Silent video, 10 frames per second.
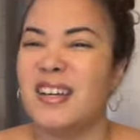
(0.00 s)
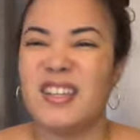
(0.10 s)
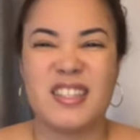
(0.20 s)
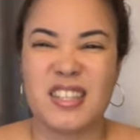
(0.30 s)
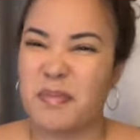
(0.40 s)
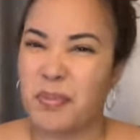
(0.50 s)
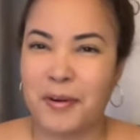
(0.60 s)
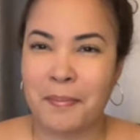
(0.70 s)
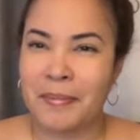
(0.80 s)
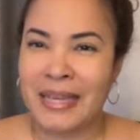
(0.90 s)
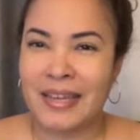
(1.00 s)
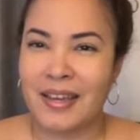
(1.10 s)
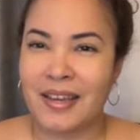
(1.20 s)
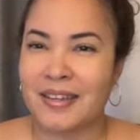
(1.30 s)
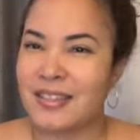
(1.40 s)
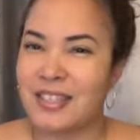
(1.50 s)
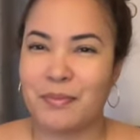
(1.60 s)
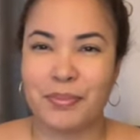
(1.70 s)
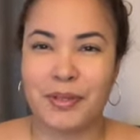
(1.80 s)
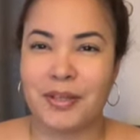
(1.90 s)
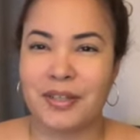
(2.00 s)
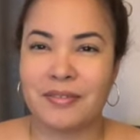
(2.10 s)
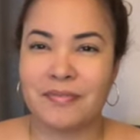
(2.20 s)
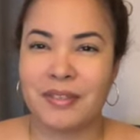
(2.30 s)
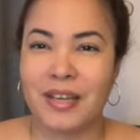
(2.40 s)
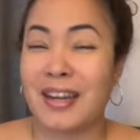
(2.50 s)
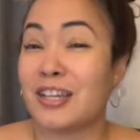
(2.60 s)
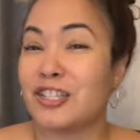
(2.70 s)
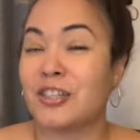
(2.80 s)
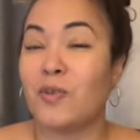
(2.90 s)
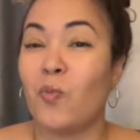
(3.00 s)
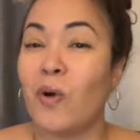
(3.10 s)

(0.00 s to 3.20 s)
a deeper meaning, a deeper connection,